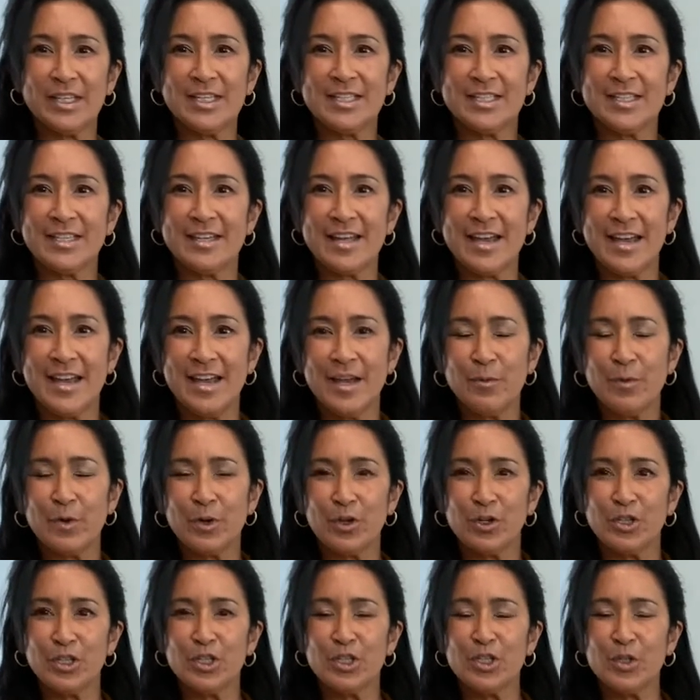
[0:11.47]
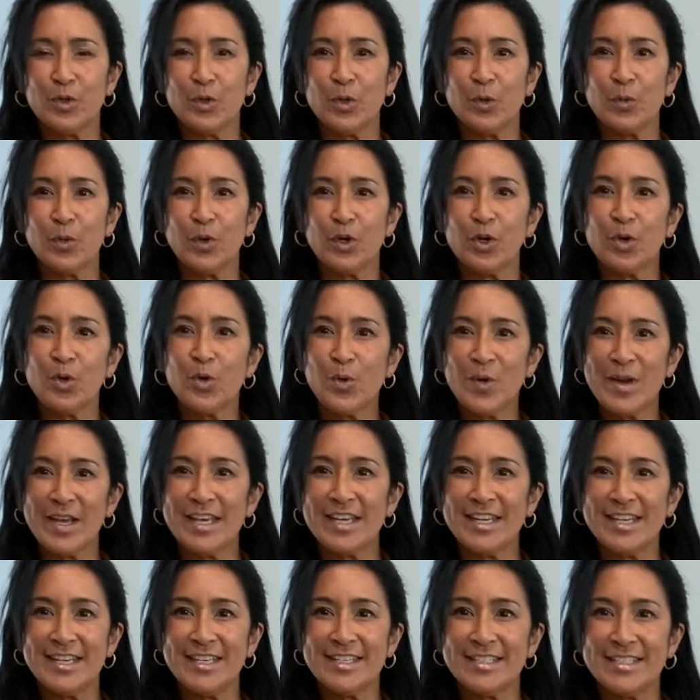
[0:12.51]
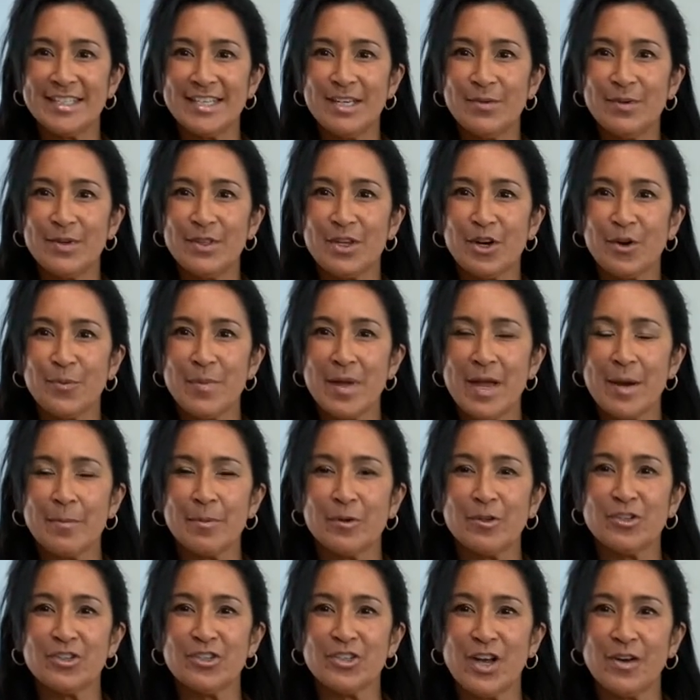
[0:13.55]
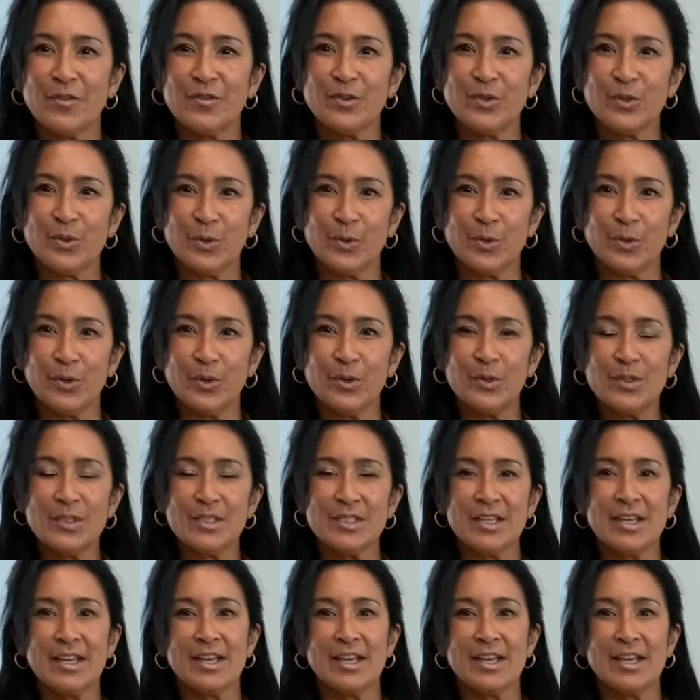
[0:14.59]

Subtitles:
today. We're going to do it real quick and easy with our Pampered Chef tools.